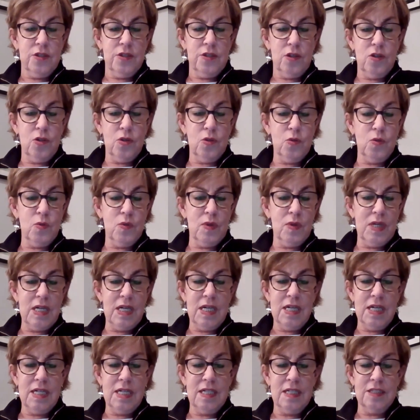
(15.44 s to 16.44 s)
So
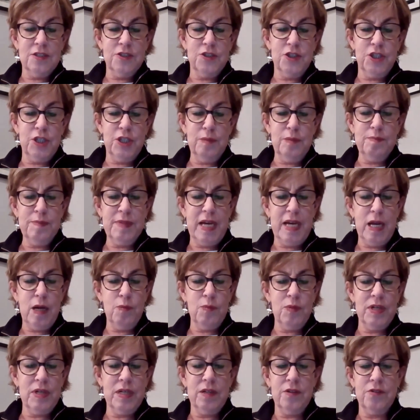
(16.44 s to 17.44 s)
uh, Jim
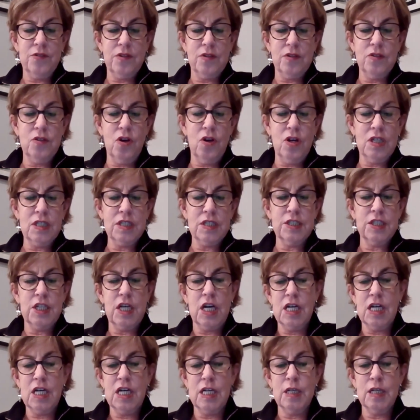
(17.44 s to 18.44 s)
Cameron is a
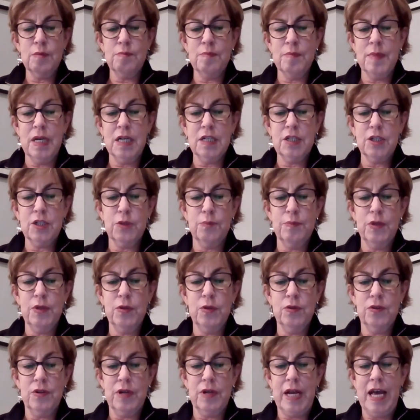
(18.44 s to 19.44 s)
longtime
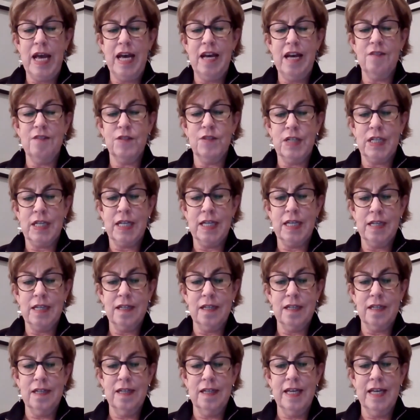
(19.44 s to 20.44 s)
commuter
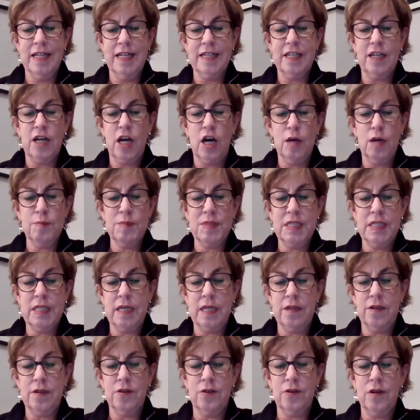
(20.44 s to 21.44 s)
advocate and
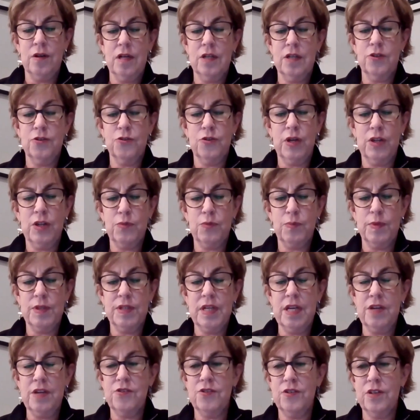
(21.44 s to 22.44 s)
commentator on
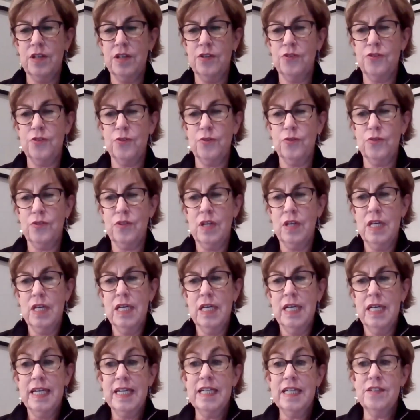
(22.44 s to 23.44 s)
transportation issues
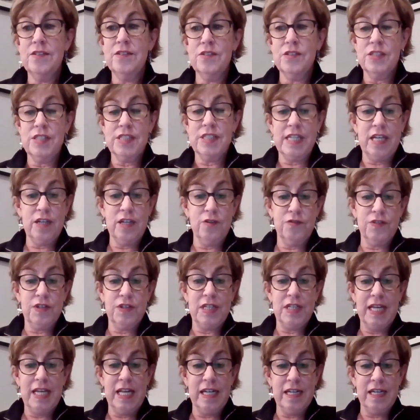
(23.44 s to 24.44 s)
in the state
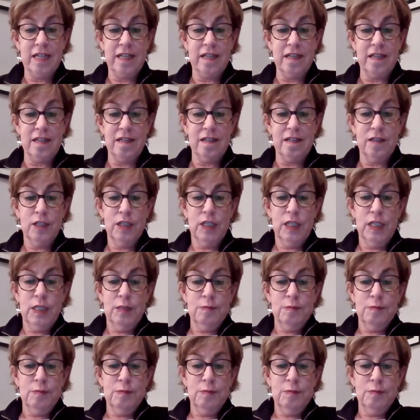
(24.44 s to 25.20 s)
of Connecticut